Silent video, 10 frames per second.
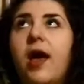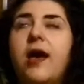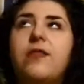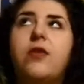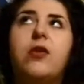
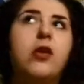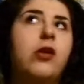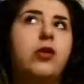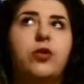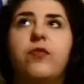and there are
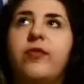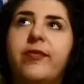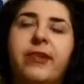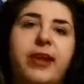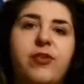a lot of
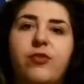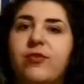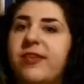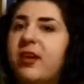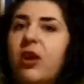
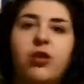revelations and a